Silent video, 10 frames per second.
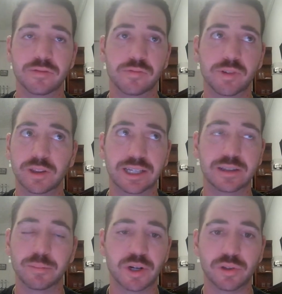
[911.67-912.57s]
in, like,
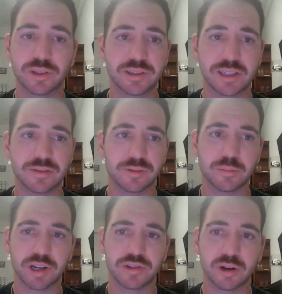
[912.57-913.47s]
the middle of the season for
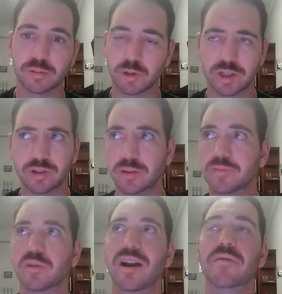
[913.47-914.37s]
Bryce Harper, where it took him
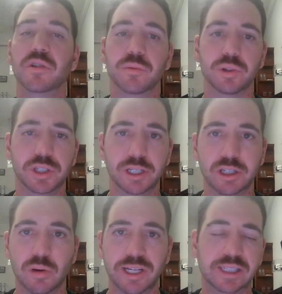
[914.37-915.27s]
forever to really get
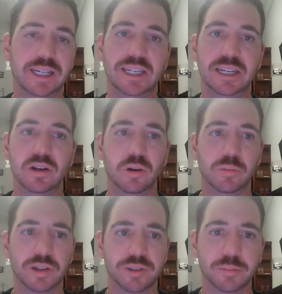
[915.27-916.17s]
going, and then he hit home
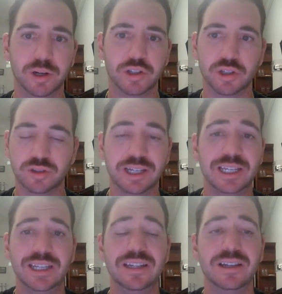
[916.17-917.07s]
runs in bunches. Like,
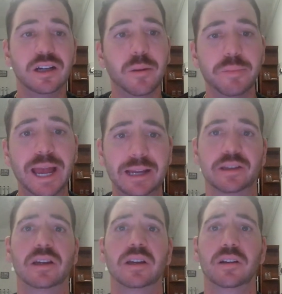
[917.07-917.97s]
he needed to come
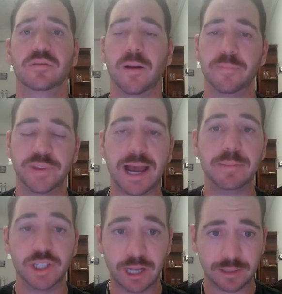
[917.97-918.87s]
back from
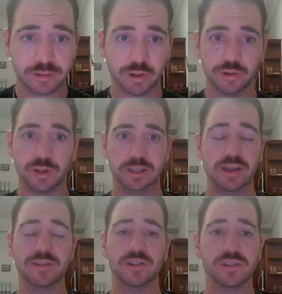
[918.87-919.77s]
Tommy John surgery. It
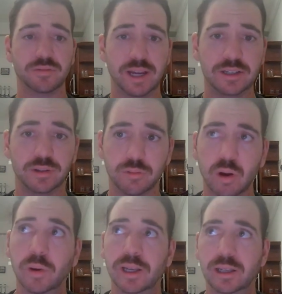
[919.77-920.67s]
doesn't just affect your
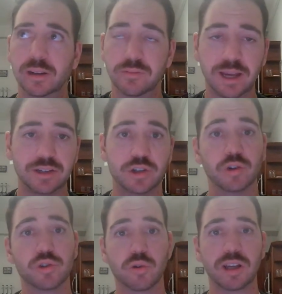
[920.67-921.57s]
throwing. It affects your
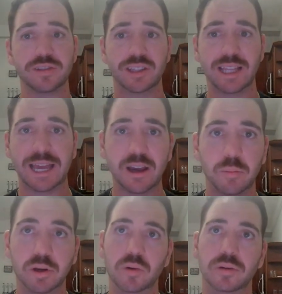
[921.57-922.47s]
trust in that
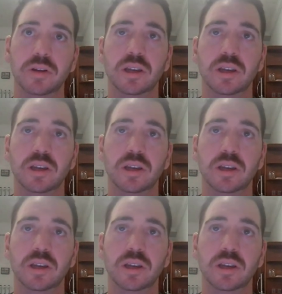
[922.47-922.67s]
elbow, and